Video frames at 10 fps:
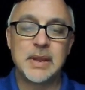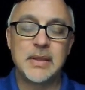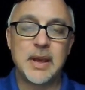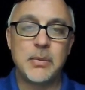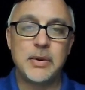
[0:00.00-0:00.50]

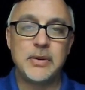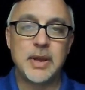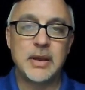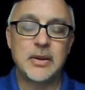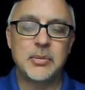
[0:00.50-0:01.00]
That went
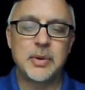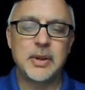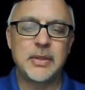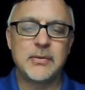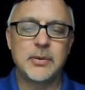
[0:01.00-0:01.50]
down a little bit,
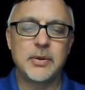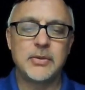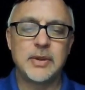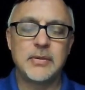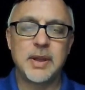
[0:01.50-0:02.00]
I think
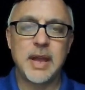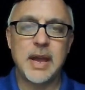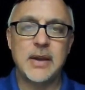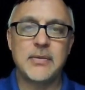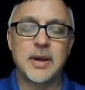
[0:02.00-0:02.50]
forty-seven and a
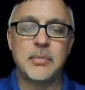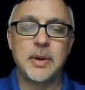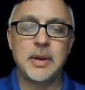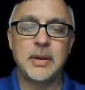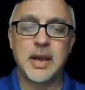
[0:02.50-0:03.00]
half. I
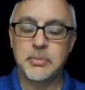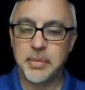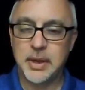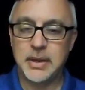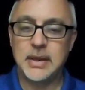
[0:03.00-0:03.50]
banked that
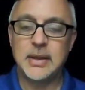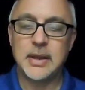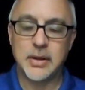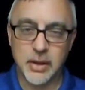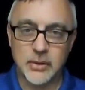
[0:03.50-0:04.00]
bet, and
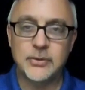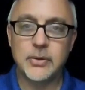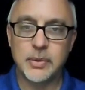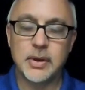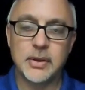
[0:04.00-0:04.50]
that also
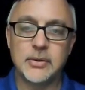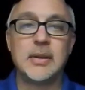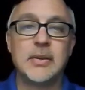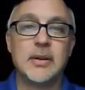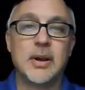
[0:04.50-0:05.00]
went under.
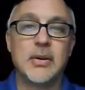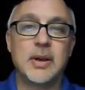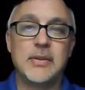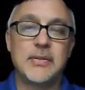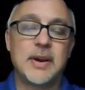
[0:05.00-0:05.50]

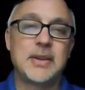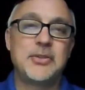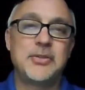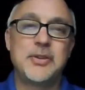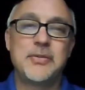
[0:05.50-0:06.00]
Okay, finally,
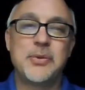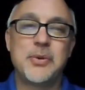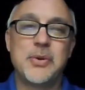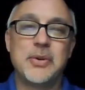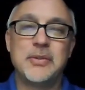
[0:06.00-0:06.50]
trend
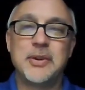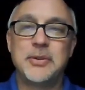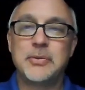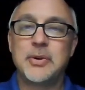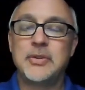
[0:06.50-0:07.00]
four.
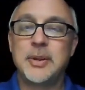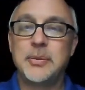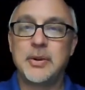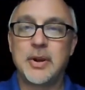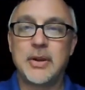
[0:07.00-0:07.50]
Divisional road teams
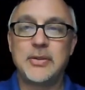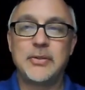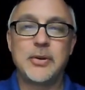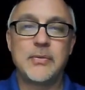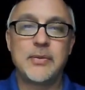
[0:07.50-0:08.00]
that lost
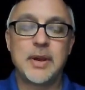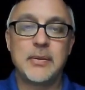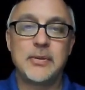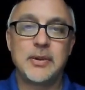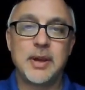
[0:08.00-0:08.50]
as home
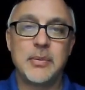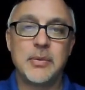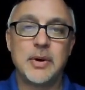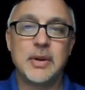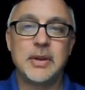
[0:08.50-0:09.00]
favorites in game
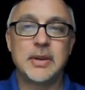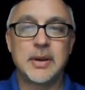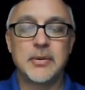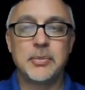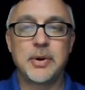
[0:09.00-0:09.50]
one and then
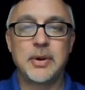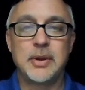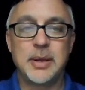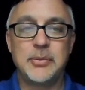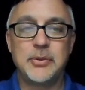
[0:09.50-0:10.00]
covered spread in
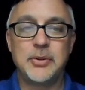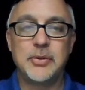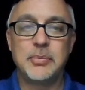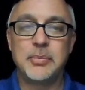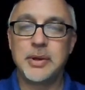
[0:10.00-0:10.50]
game two.
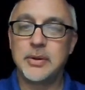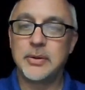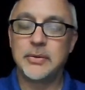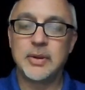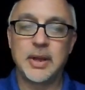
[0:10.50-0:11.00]
The
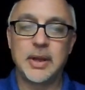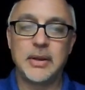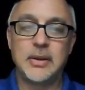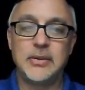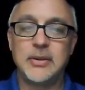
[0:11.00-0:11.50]
Bengals
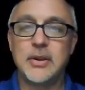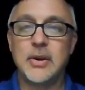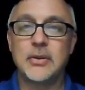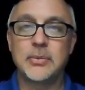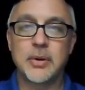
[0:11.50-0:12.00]
and the
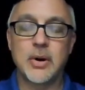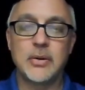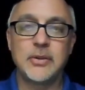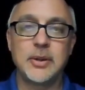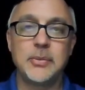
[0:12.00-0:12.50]
Seahawks were our
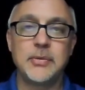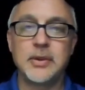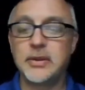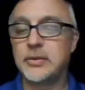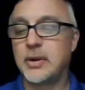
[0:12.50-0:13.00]
teams that
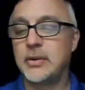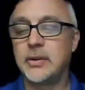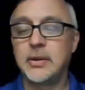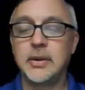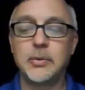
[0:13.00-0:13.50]
fit this
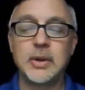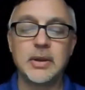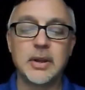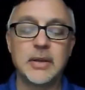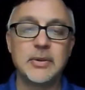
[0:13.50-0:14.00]
criteria in week
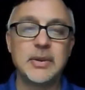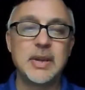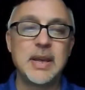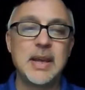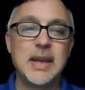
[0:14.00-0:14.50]

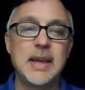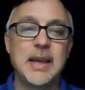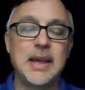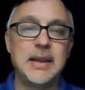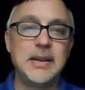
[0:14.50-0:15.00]
eleven.
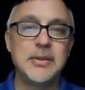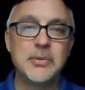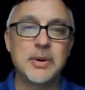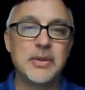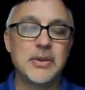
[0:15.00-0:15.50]
And neither
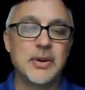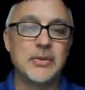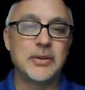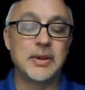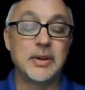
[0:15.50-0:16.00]
one of
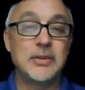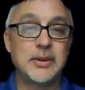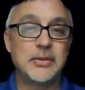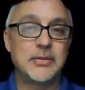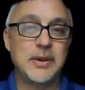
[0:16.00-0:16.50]
those, at least on
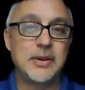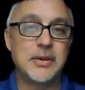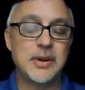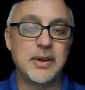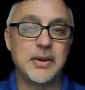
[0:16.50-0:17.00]
this
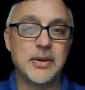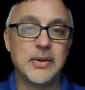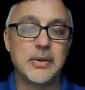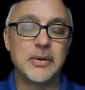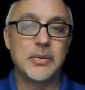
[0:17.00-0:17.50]
video
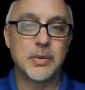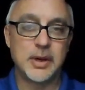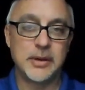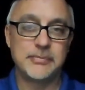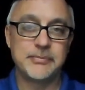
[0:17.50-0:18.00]
here,
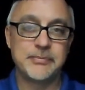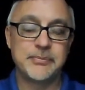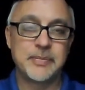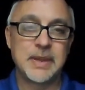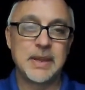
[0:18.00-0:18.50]
won.
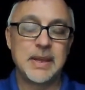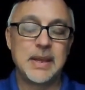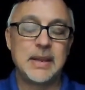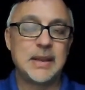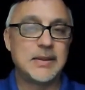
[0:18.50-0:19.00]

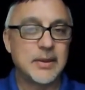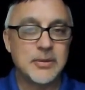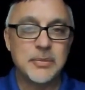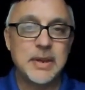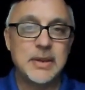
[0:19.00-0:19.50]
It
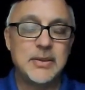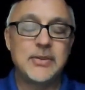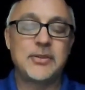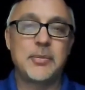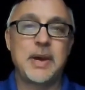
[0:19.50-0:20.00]
doesn't mean that this
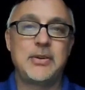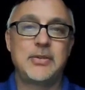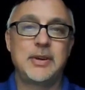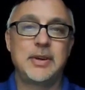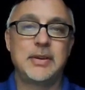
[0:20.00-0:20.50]
is a bad
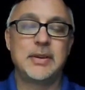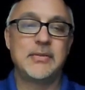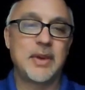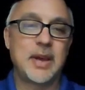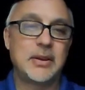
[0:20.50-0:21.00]
trend. In
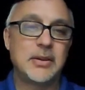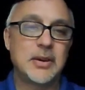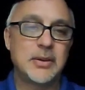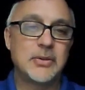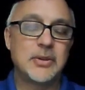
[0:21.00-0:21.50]
fact, if you
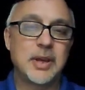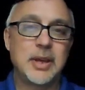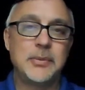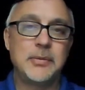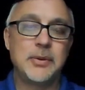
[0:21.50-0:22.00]
look at those
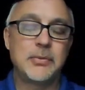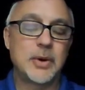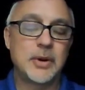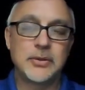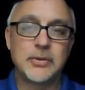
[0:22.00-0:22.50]
games, if you
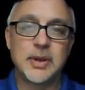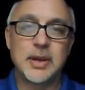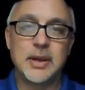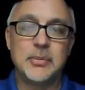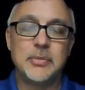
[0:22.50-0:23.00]
watch those
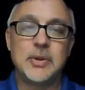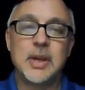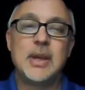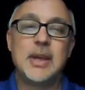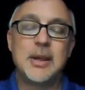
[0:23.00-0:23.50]
games,
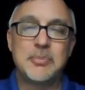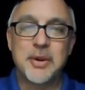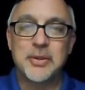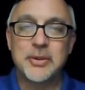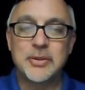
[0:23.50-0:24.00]
in
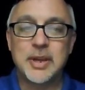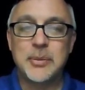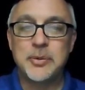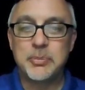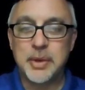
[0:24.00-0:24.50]
both those
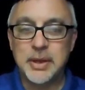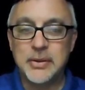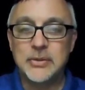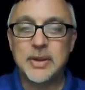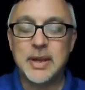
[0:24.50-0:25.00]
games, the
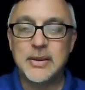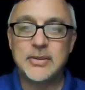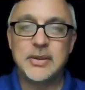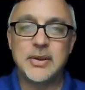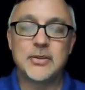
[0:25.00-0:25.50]
Bengals and the
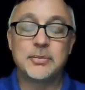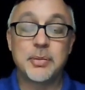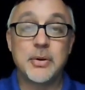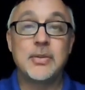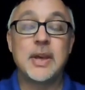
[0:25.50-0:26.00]
Seahawks
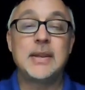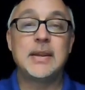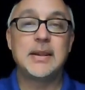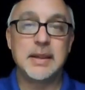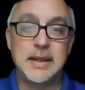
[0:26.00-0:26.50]
both had
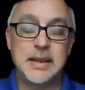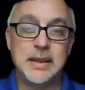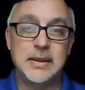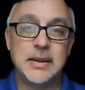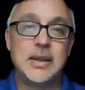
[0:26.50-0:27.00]
to
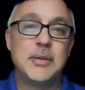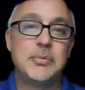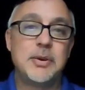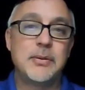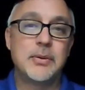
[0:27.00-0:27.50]
lead
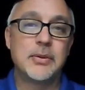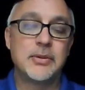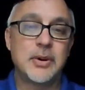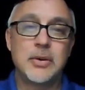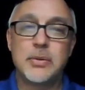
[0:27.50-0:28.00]
before the
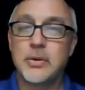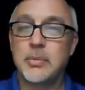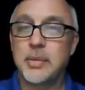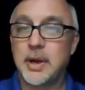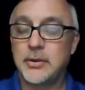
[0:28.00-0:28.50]
starting
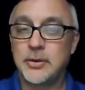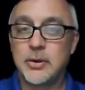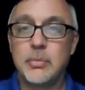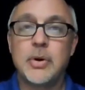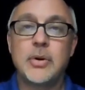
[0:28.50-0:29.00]
quarterbacks,
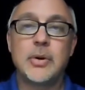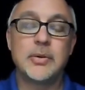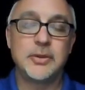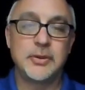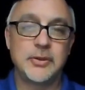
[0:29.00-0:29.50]
Joe Burrow
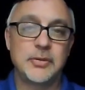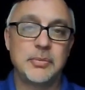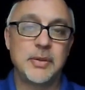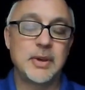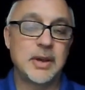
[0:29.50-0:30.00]
and Geno
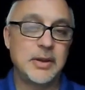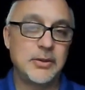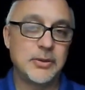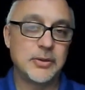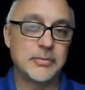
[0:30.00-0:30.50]
Smith, got
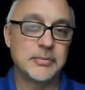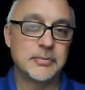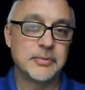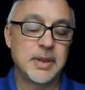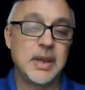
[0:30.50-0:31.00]
injured.
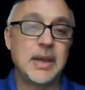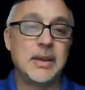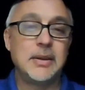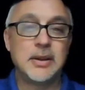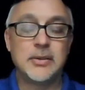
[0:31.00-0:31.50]

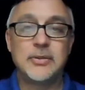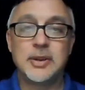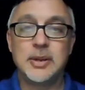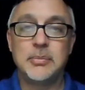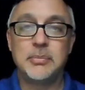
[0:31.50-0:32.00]
Then the other
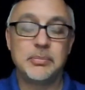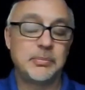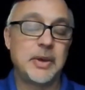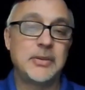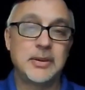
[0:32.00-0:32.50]
team
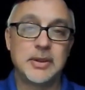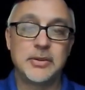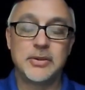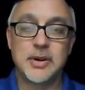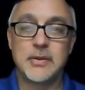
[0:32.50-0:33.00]
basically
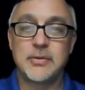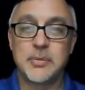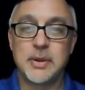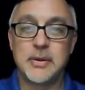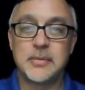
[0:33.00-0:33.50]
took off from
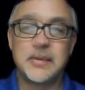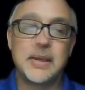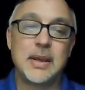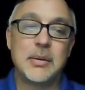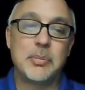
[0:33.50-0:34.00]
there.
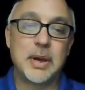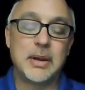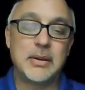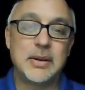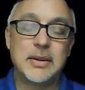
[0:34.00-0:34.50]

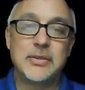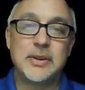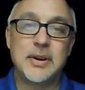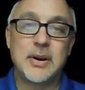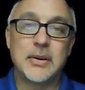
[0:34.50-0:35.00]
But look at those
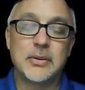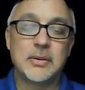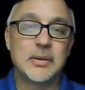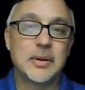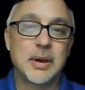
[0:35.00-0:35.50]
Seahawks.
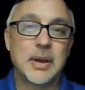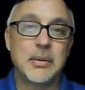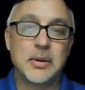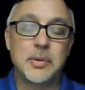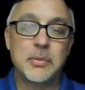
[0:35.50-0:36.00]
I got a
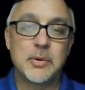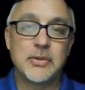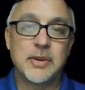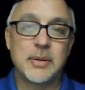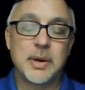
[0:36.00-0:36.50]
little bit more to
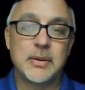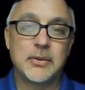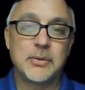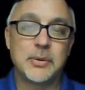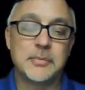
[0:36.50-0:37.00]
say about
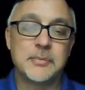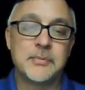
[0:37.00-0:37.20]
this one.